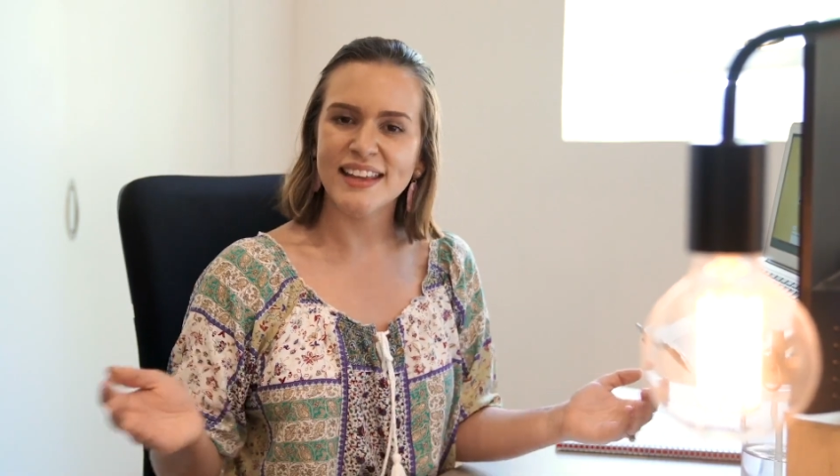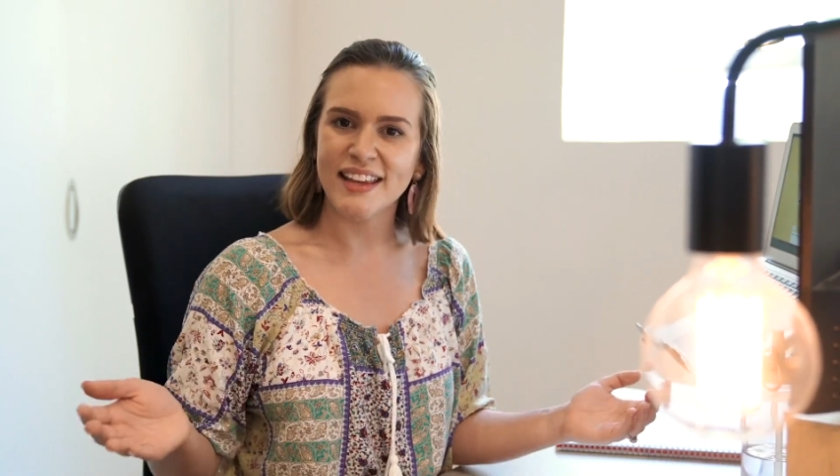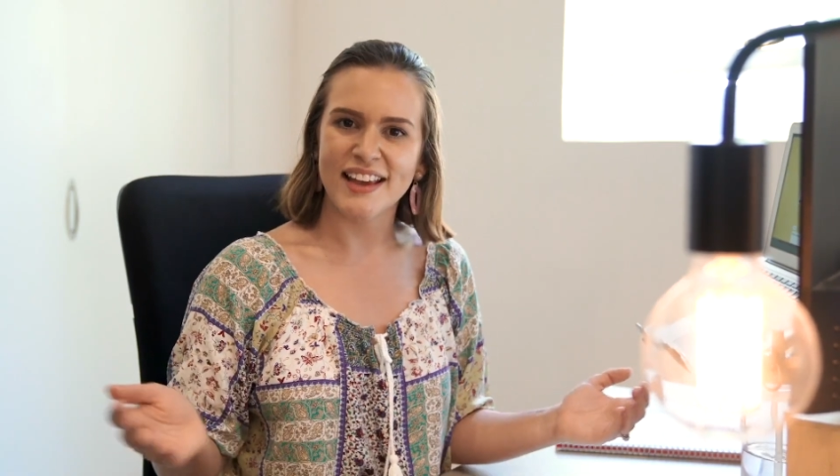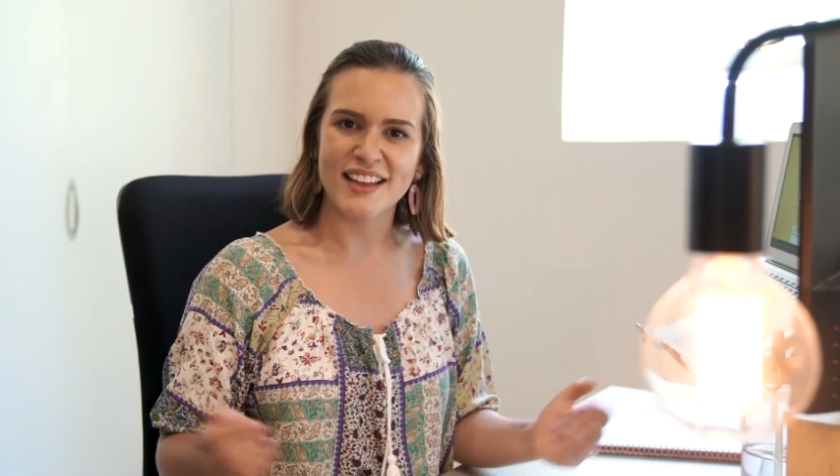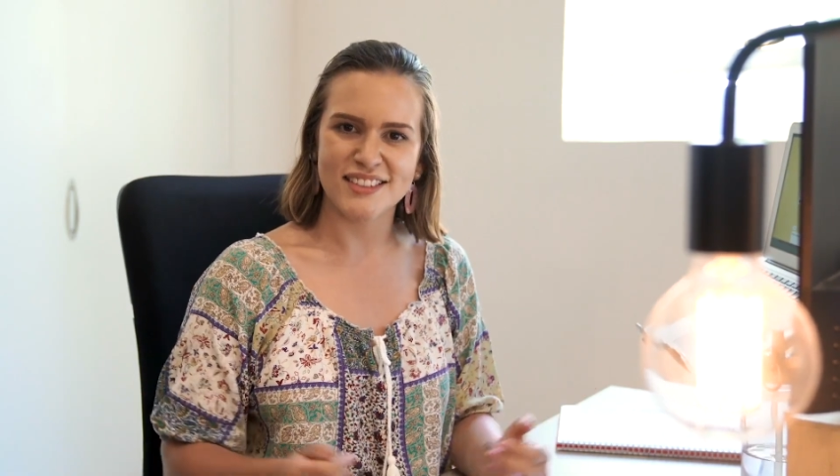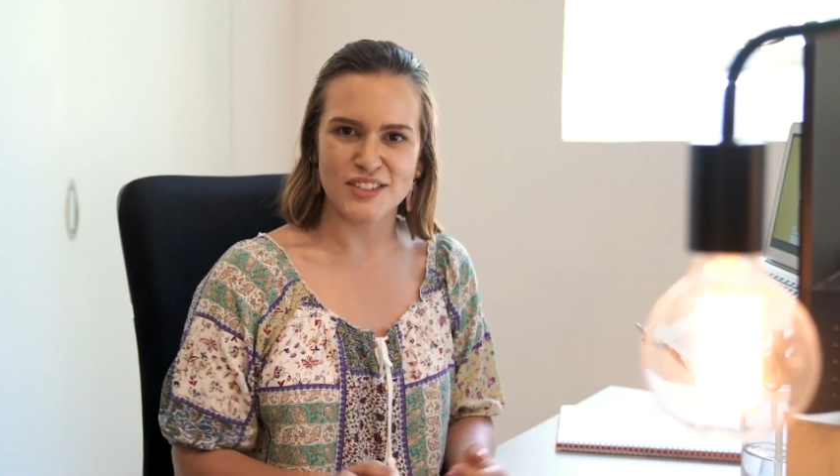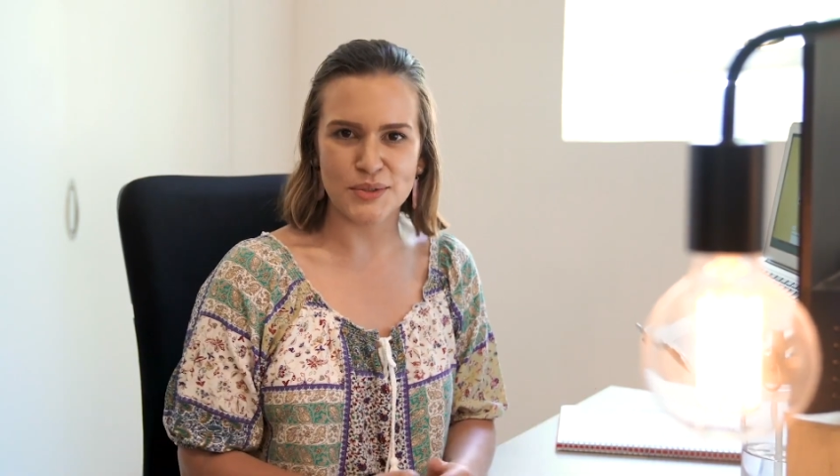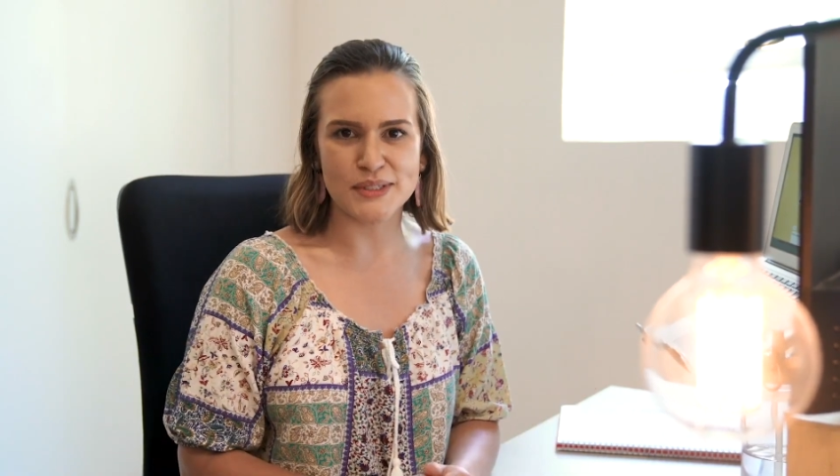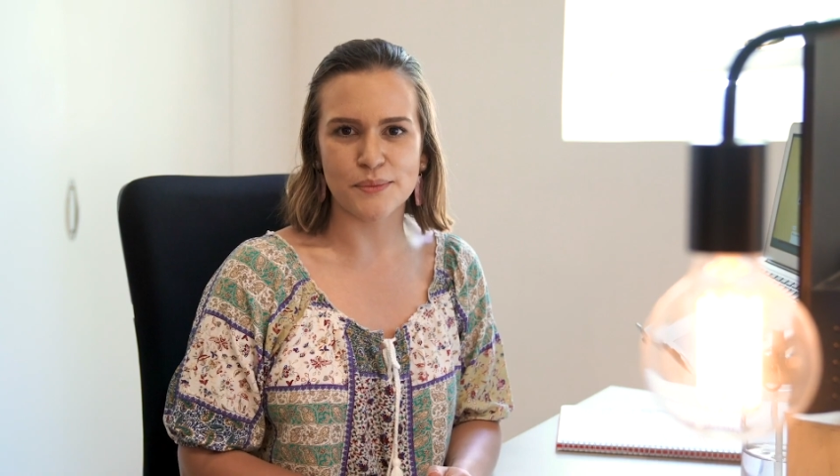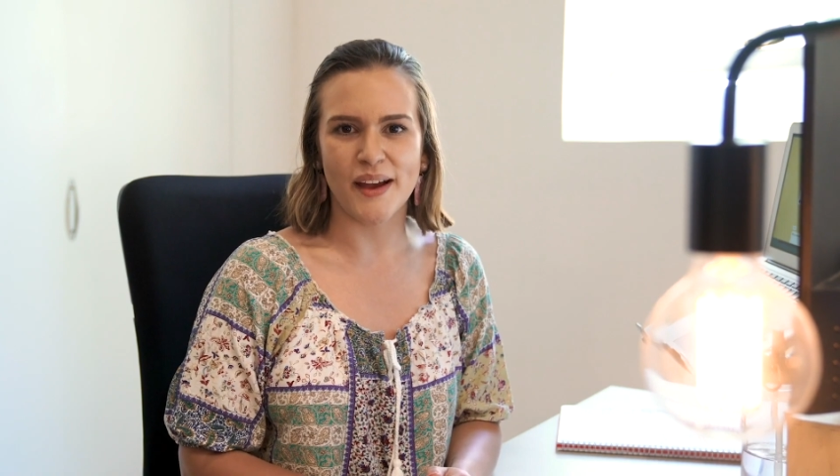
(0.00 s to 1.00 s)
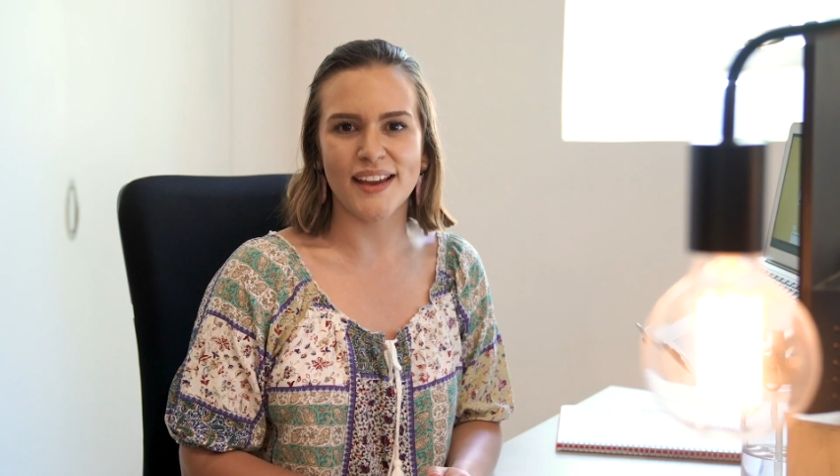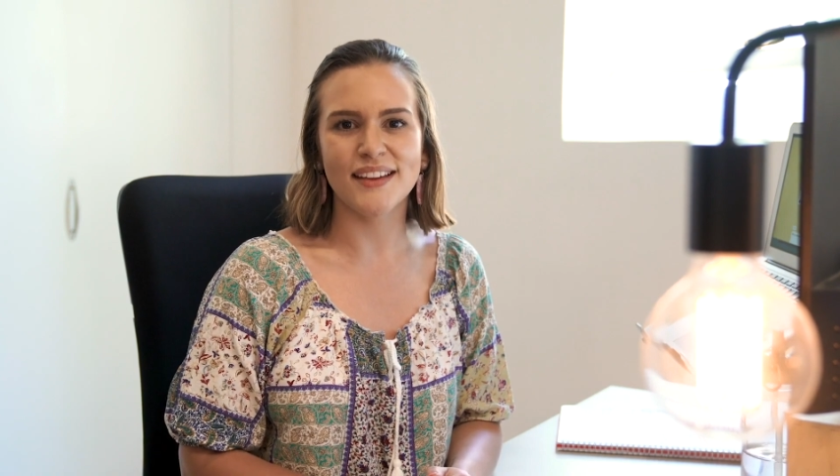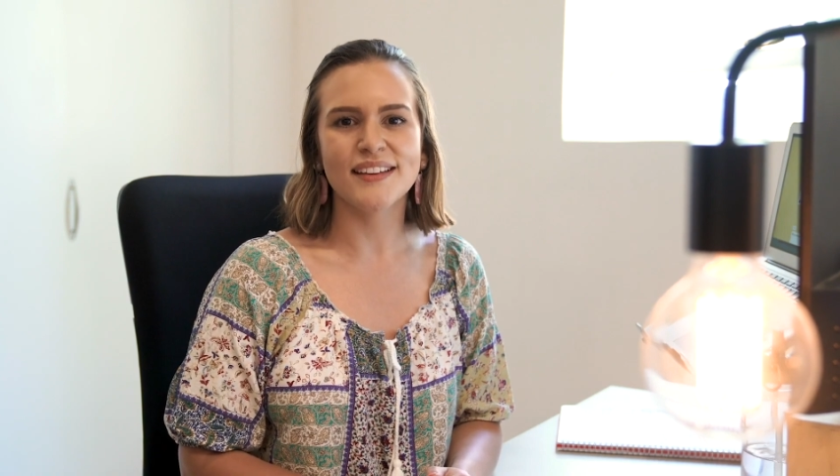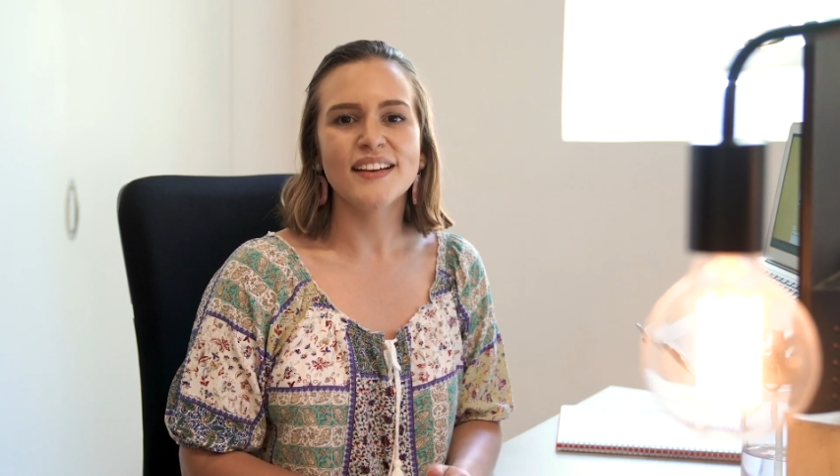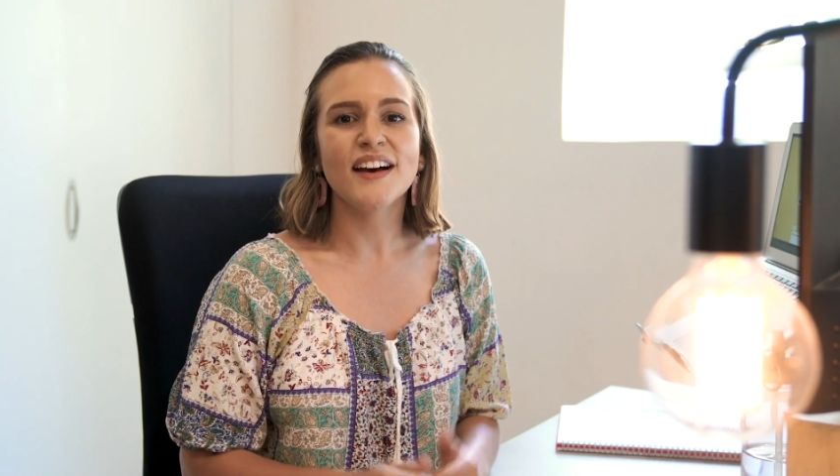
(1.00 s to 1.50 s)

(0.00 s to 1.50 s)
here at The Doers Way.